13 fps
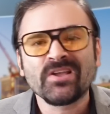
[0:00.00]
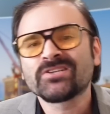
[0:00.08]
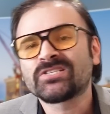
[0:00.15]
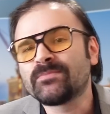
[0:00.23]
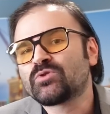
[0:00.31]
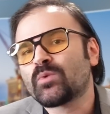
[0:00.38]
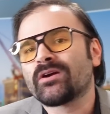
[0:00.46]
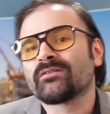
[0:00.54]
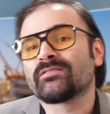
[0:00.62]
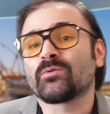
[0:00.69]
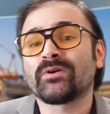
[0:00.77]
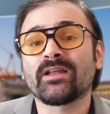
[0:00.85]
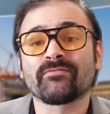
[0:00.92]
Seems weird
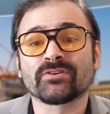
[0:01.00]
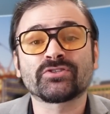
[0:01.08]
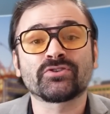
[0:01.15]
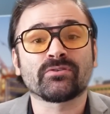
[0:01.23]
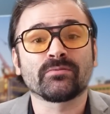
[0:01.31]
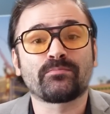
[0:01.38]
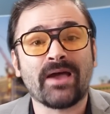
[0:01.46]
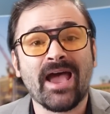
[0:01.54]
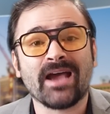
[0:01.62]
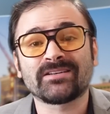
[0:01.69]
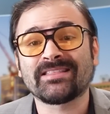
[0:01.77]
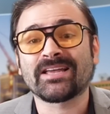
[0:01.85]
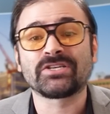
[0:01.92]
that we never circled
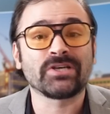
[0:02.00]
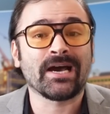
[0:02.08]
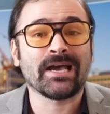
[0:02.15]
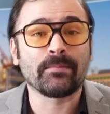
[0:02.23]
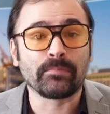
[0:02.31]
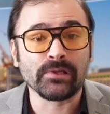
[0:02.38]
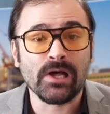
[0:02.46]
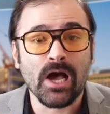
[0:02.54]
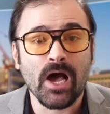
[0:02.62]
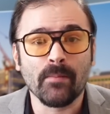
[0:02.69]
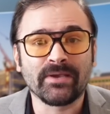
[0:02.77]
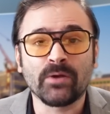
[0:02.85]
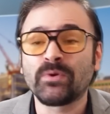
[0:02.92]
back to that giant
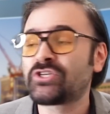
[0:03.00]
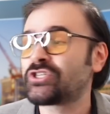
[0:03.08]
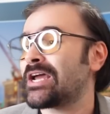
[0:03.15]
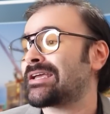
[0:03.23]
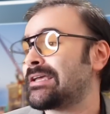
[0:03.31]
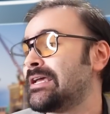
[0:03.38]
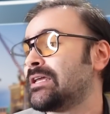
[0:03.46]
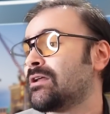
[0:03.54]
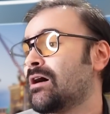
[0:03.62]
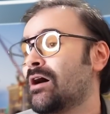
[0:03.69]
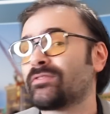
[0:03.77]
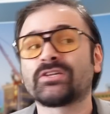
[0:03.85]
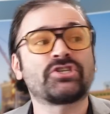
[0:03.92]
blob. Can we check in
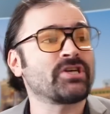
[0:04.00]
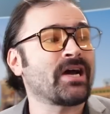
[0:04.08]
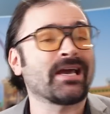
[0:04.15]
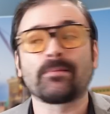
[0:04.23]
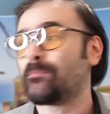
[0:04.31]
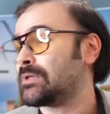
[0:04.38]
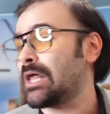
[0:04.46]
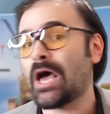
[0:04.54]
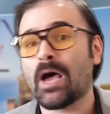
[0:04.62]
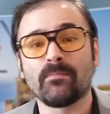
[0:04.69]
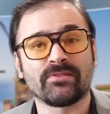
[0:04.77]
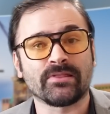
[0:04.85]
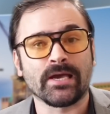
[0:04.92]
on the giant
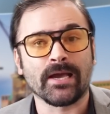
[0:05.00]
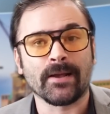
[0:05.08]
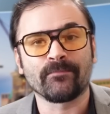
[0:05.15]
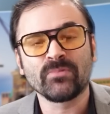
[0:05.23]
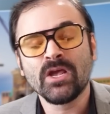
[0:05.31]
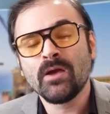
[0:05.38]
blob thing?